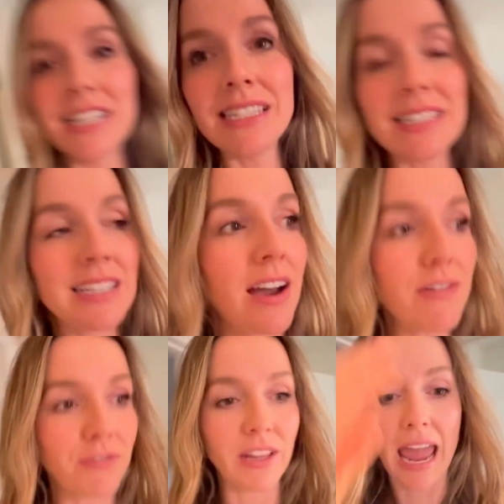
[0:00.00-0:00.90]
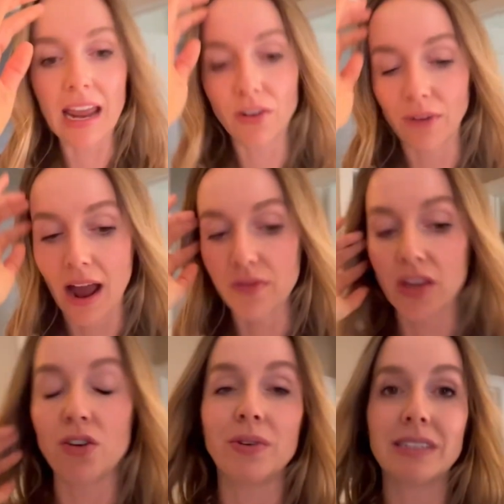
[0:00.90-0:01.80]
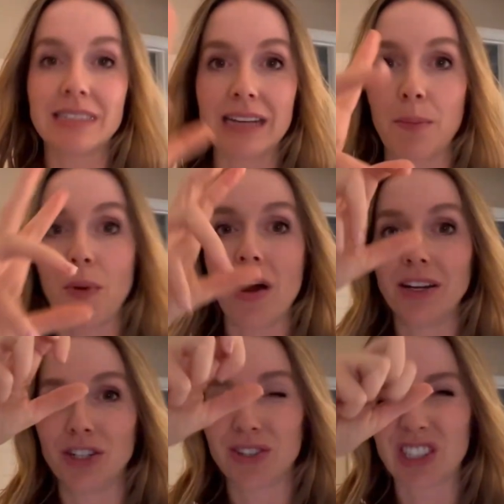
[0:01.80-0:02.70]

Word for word: stuff laying around that you can step on and just